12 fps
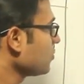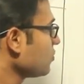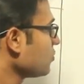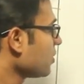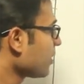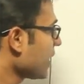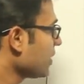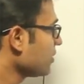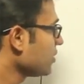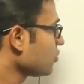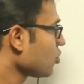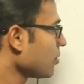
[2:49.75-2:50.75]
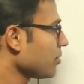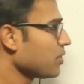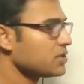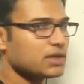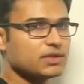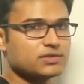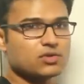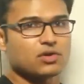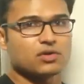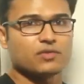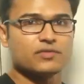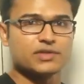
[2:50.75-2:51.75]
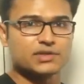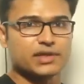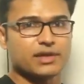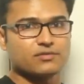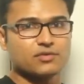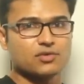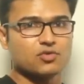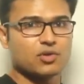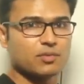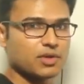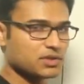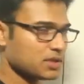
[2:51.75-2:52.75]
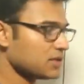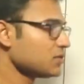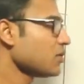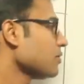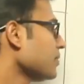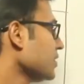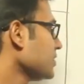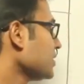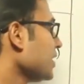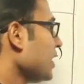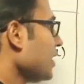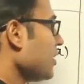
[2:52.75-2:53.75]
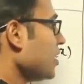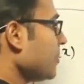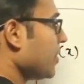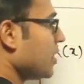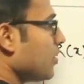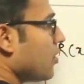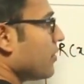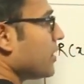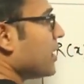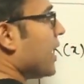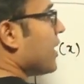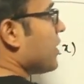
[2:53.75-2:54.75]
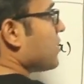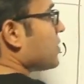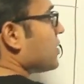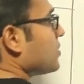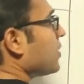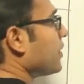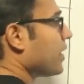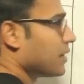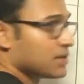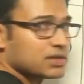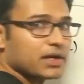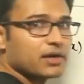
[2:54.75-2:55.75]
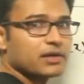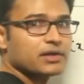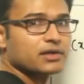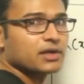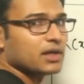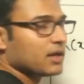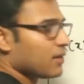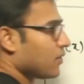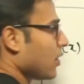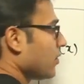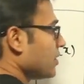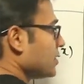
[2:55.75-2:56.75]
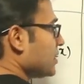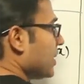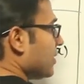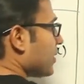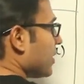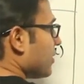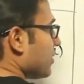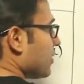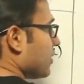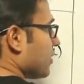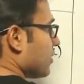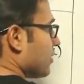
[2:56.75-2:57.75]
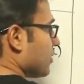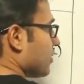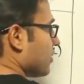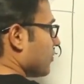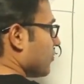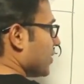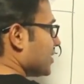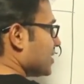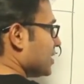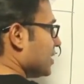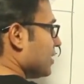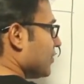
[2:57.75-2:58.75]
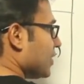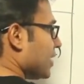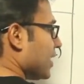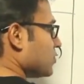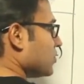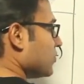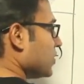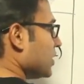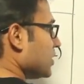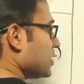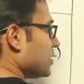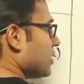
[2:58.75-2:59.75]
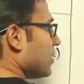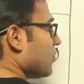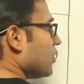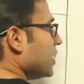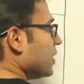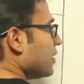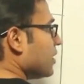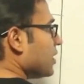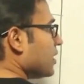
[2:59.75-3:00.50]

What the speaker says: to write the topological sort of this graph. Topological sort means depending on the directions you can understand it. Now it is saying that first T1 has to finish, then only